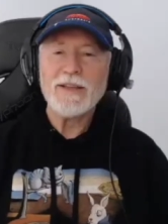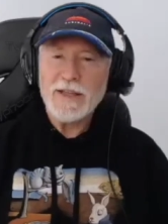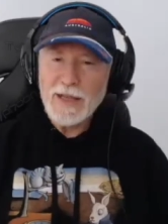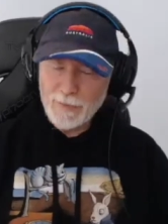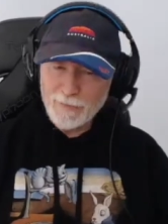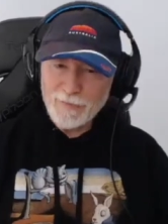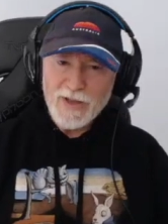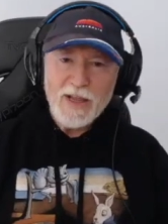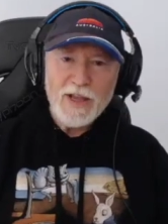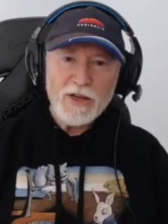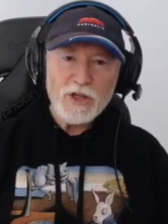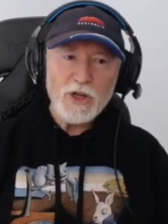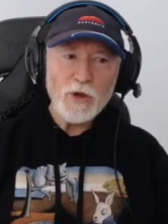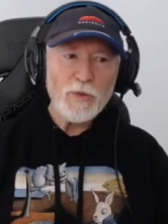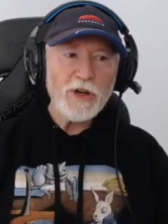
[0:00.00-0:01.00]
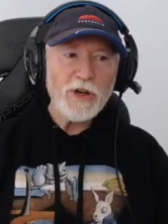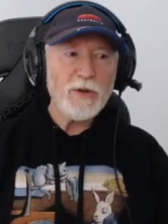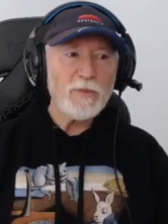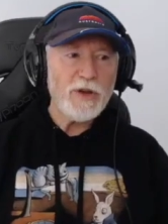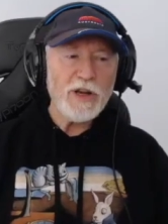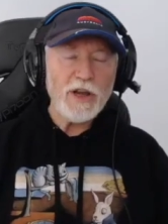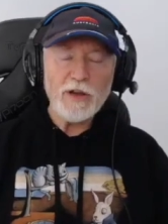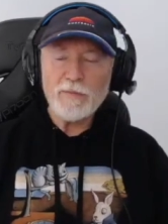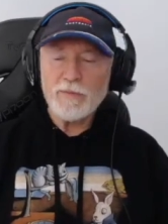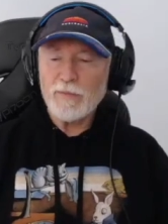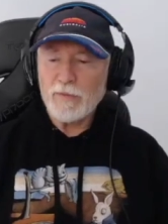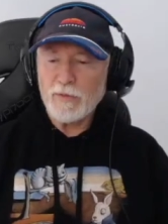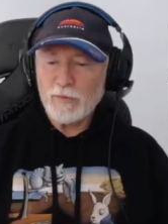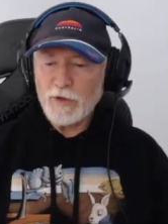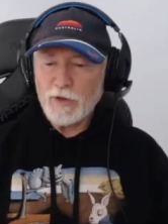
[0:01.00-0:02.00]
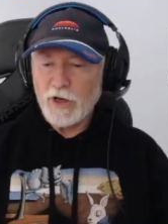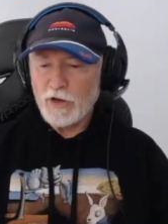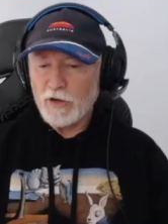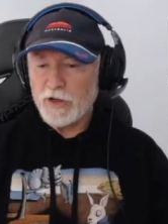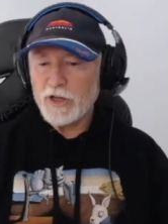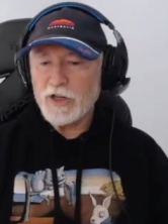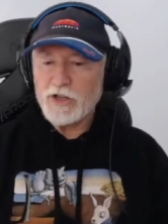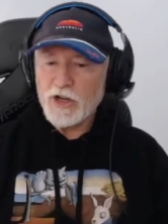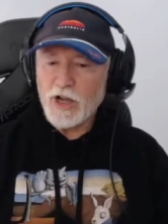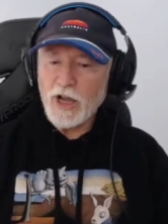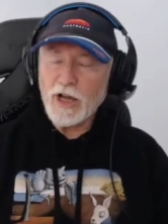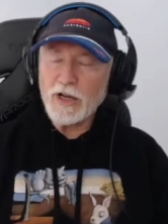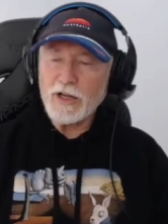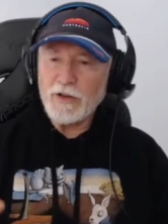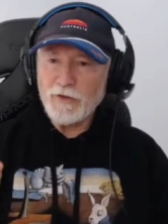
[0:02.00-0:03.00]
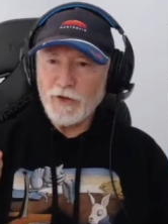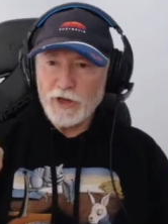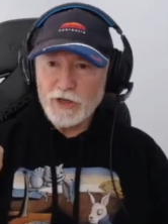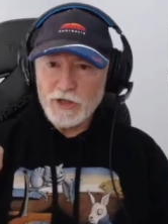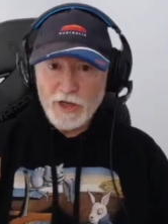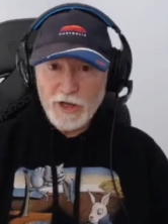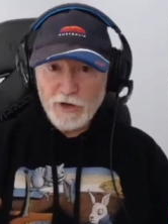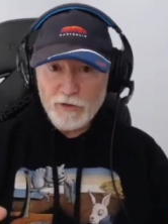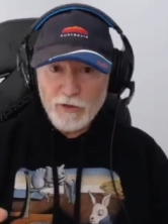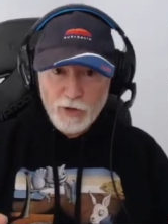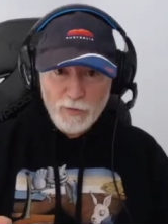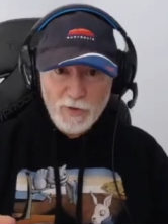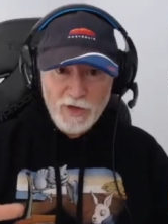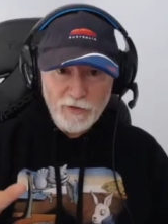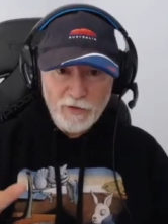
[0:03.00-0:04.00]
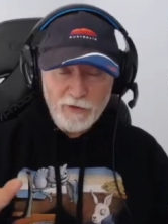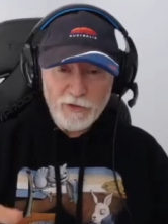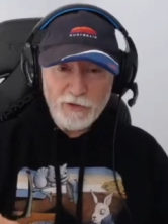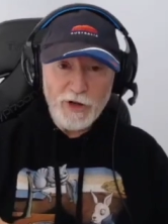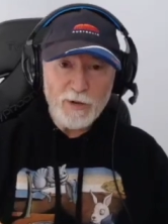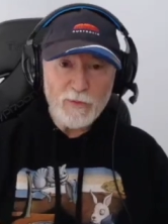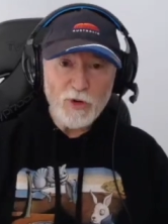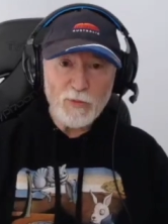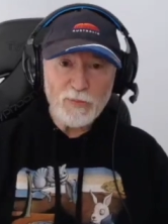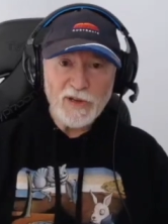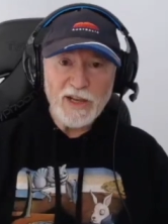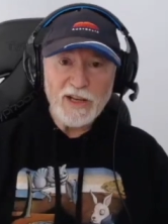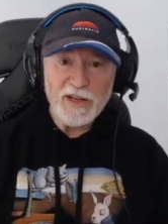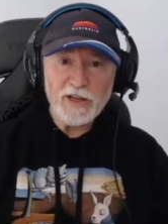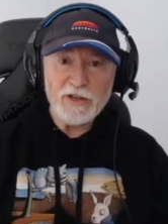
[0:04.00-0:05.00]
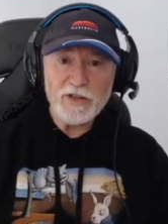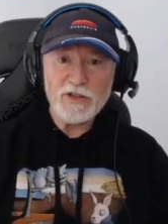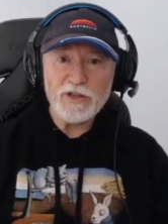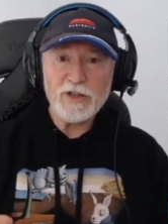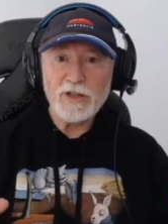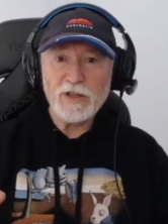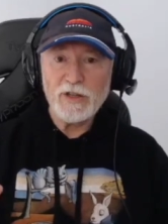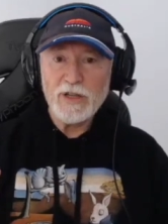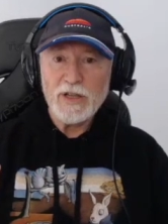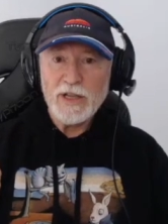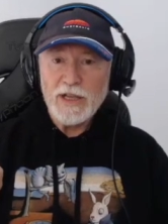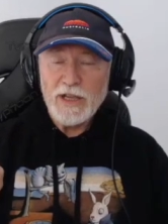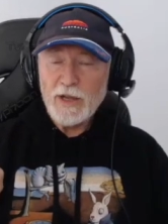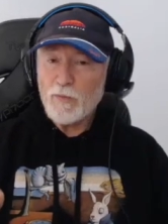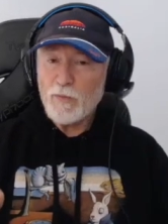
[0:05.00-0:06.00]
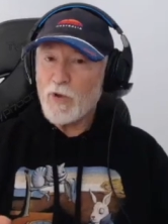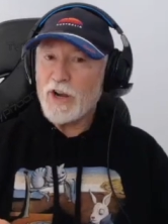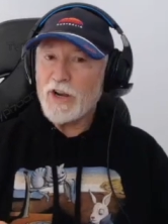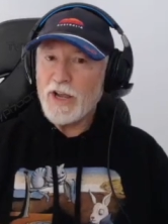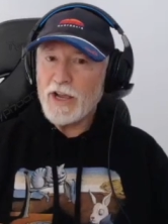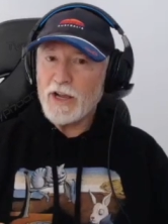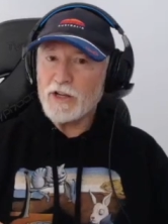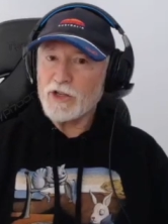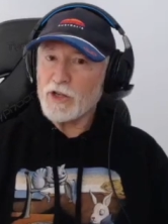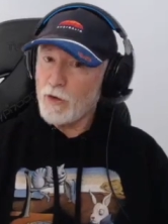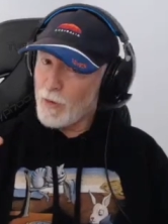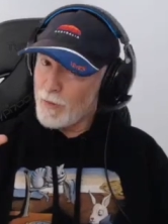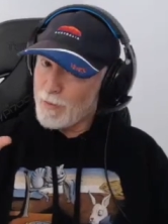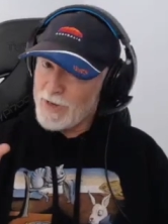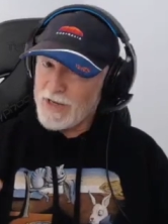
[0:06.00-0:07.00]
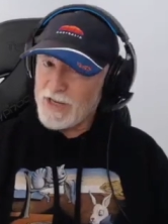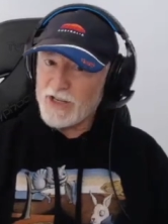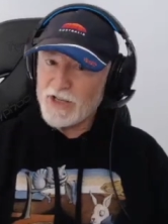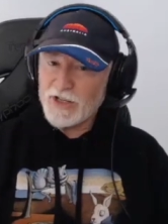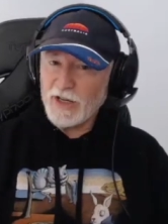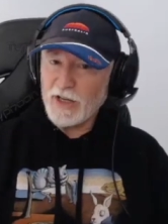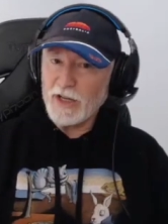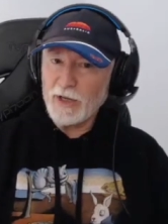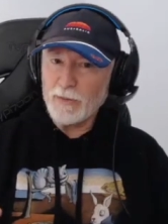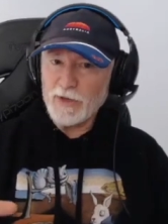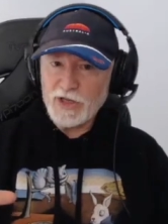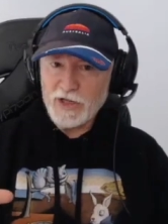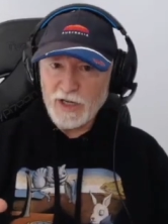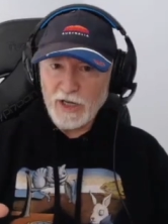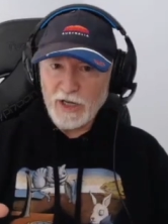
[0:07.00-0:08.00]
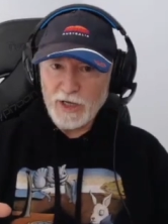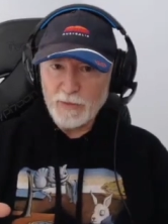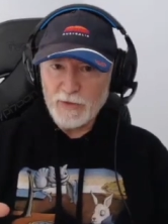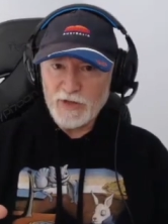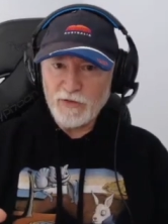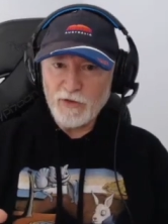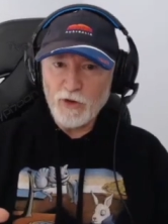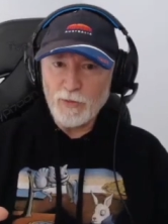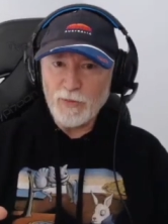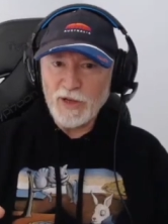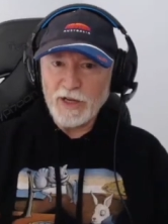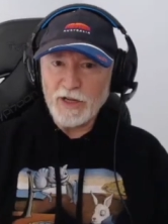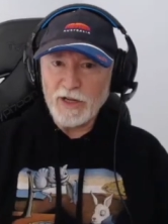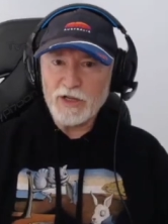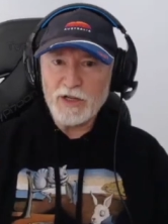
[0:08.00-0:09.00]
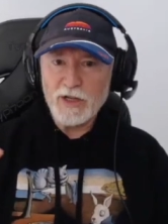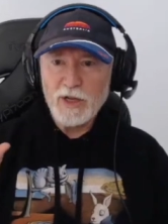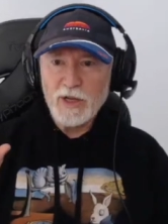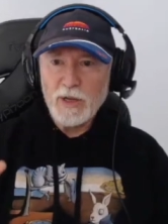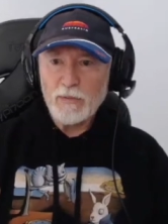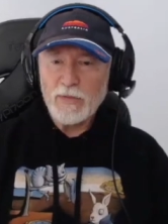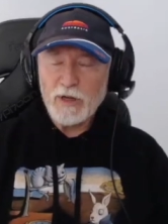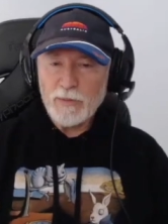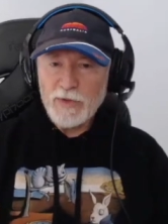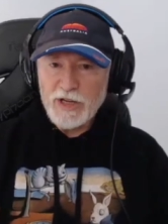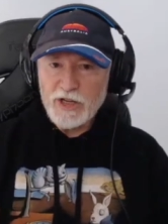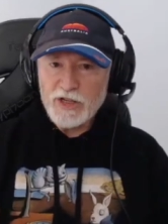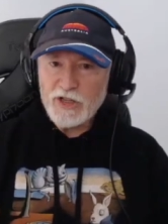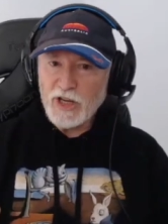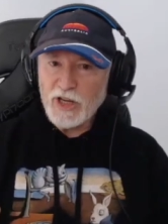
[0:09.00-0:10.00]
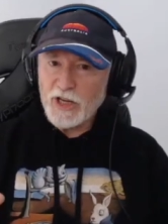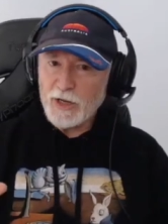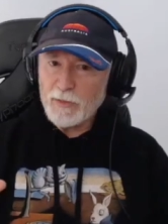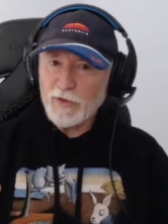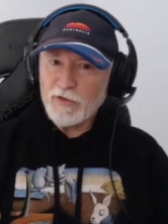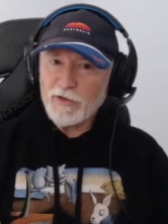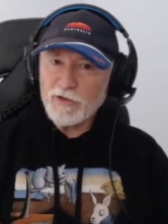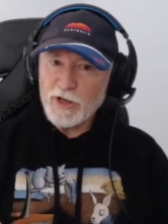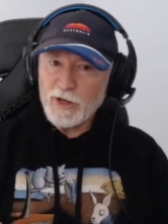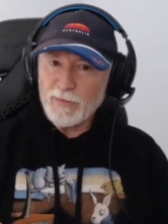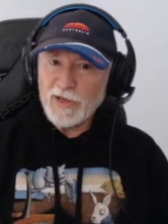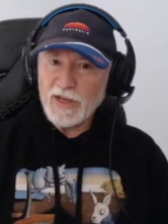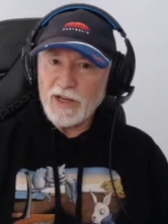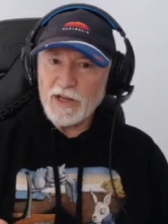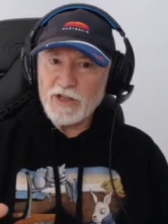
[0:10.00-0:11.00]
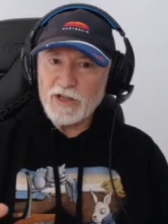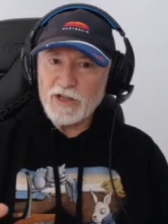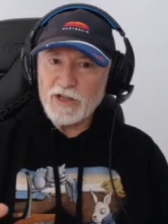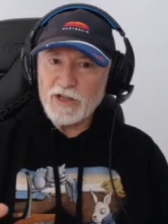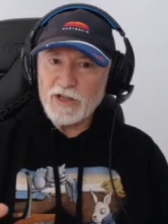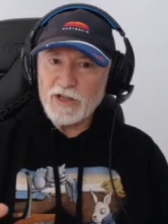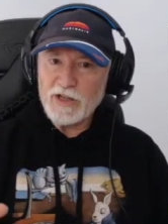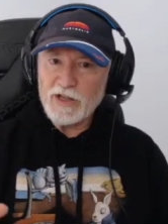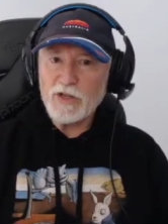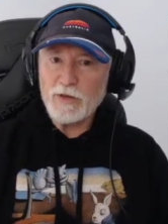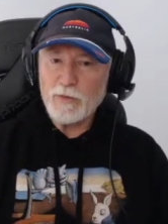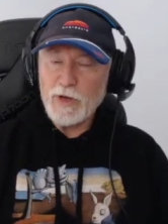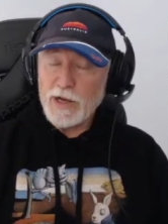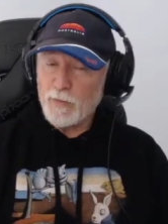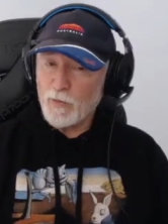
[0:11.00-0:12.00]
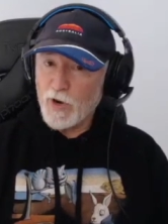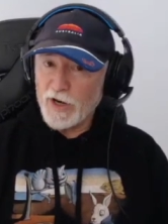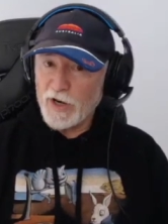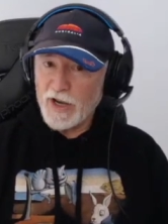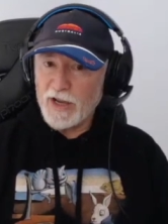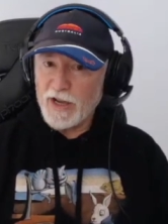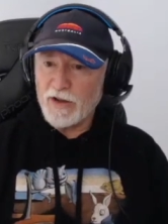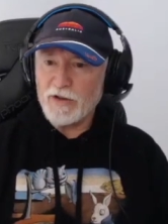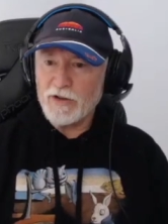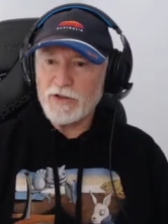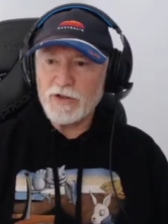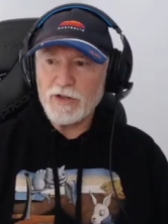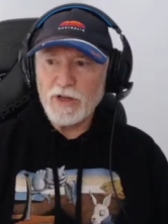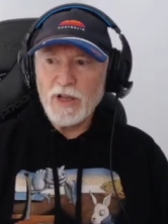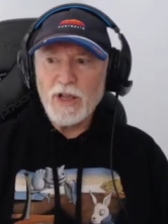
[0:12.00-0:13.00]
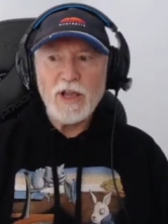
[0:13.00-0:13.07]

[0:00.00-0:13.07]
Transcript: Yep. So when I when I when I look at a chart, if I see a grouping of three or more planets in one house, or a mini stellium, a stellium is four planets, but a mini stellium of three planets in one in one house.